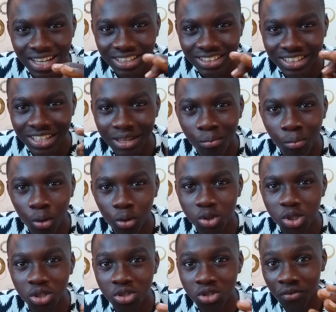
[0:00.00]
the
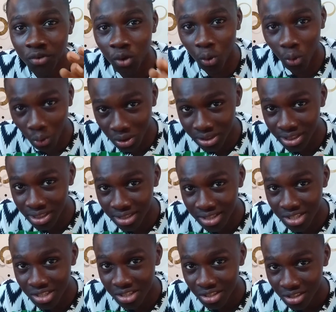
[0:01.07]
emotions of your
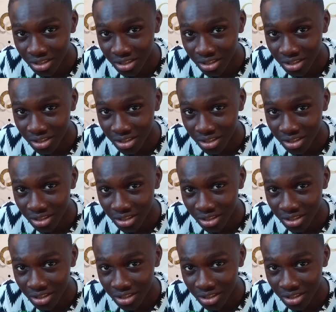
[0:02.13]
audience,